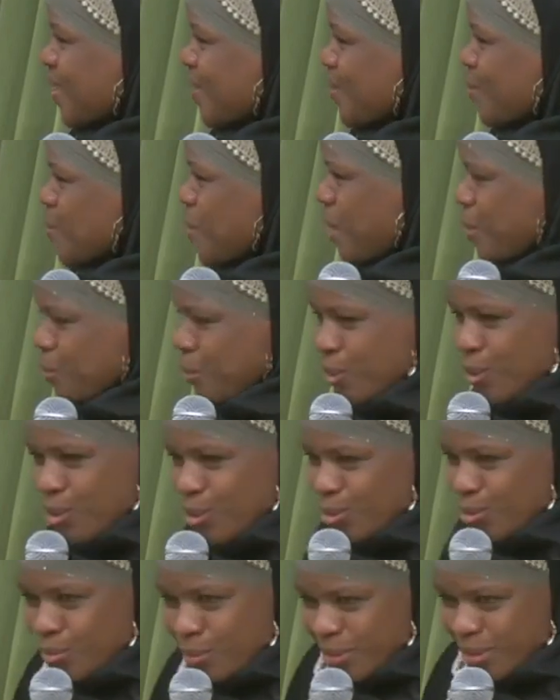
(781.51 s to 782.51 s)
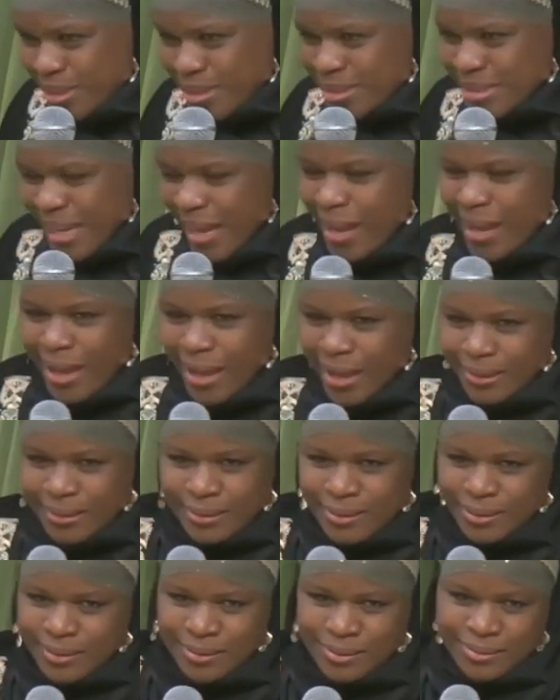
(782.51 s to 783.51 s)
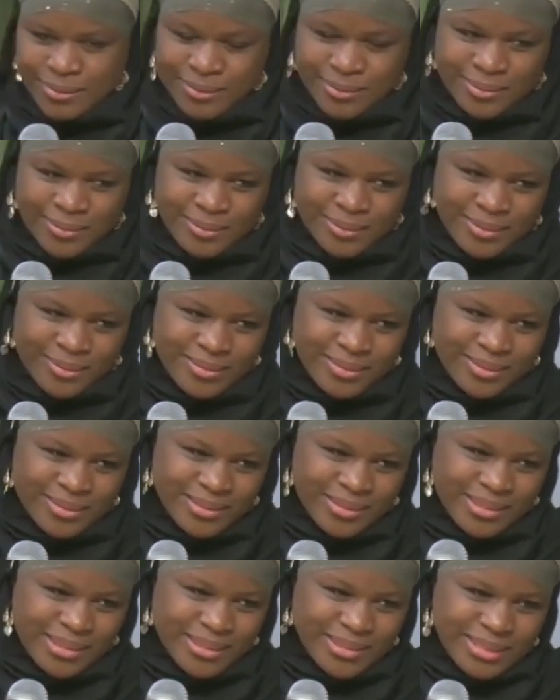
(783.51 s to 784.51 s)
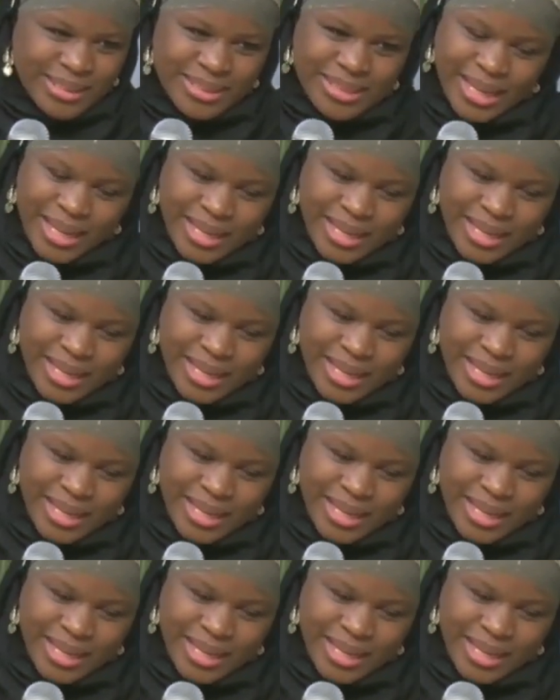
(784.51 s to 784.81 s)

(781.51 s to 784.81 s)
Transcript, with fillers: what will you withstand to say,